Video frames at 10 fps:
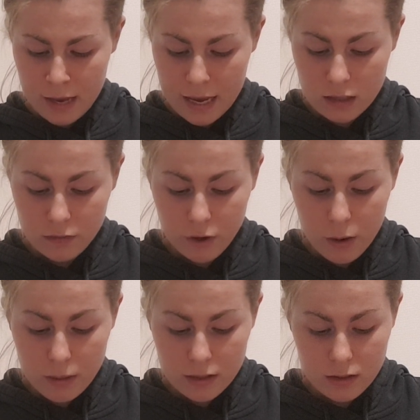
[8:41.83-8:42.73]
He has
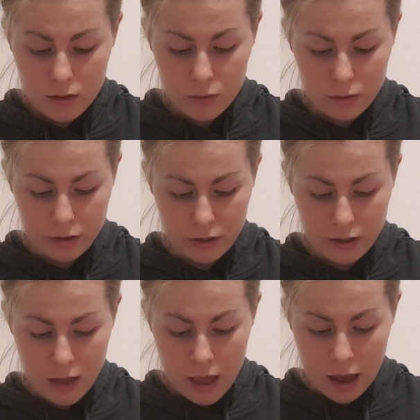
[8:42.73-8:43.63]
flown into the orchard
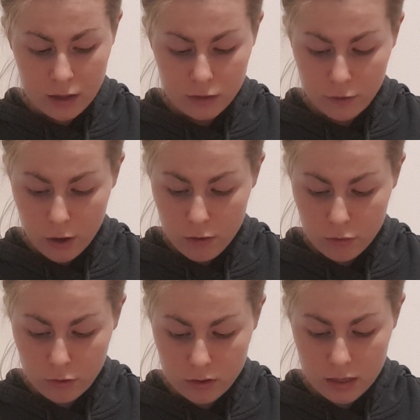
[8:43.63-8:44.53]
and has flown
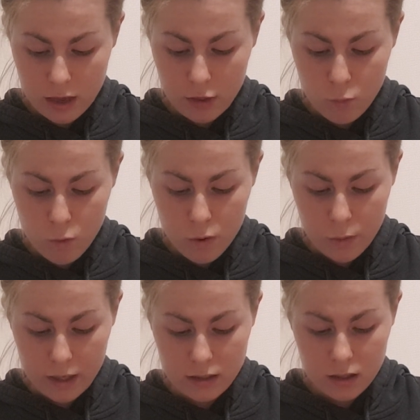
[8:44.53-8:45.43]
across the other wall
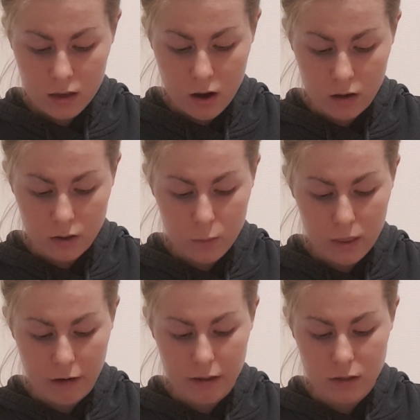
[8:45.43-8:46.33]
into the garden where
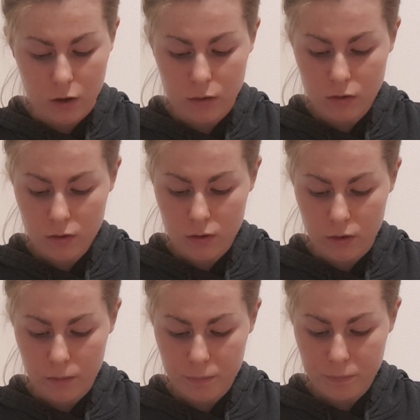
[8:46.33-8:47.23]
there is no door.